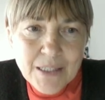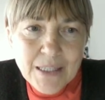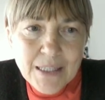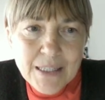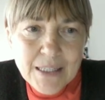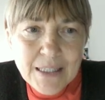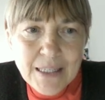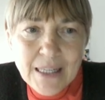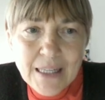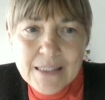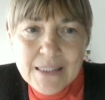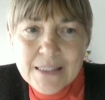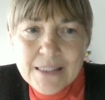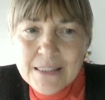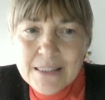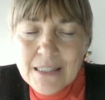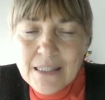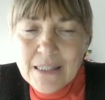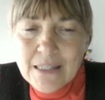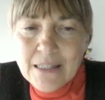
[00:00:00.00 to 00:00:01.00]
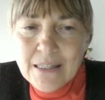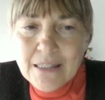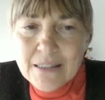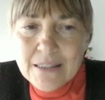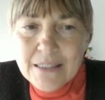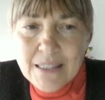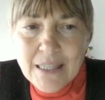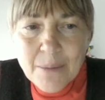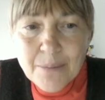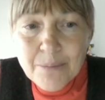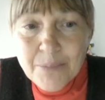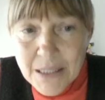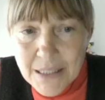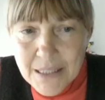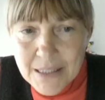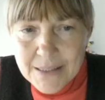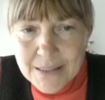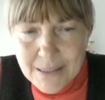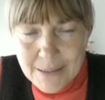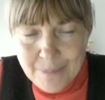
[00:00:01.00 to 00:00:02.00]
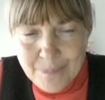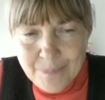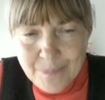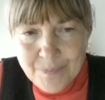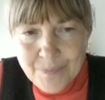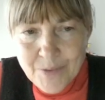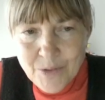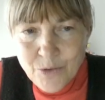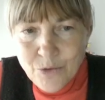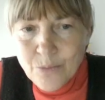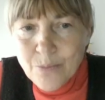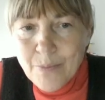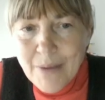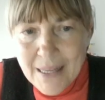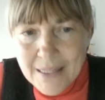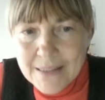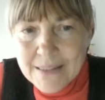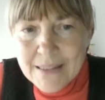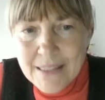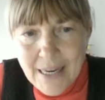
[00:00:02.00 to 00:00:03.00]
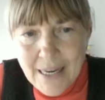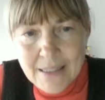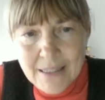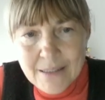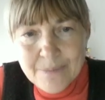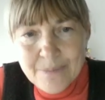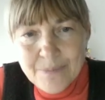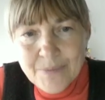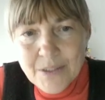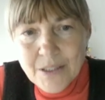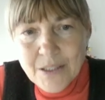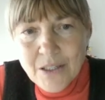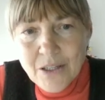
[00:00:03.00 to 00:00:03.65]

indicates the ability to maintain